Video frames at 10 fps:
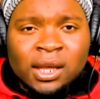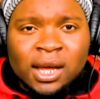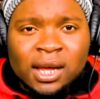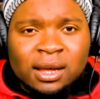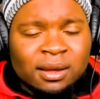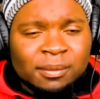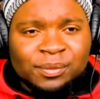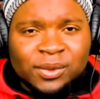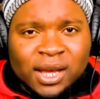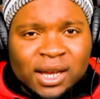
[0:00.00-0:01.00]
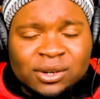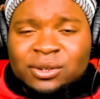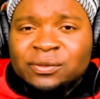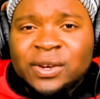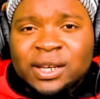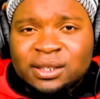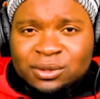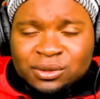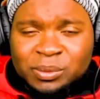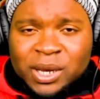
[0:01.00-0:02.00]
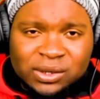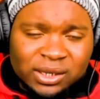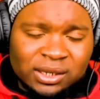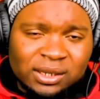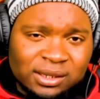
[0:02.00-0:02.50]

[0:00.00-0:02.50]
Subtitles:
I couldn't find a used battery,